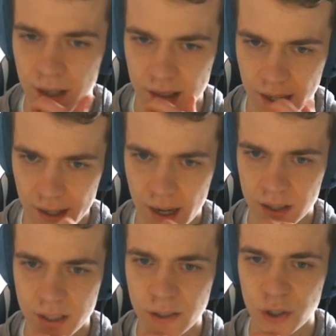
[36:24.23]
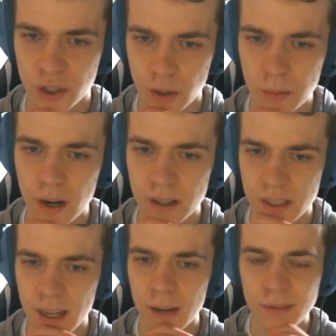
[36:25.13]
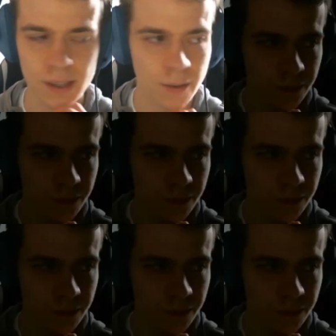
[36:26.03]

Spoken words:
there are still some cards left.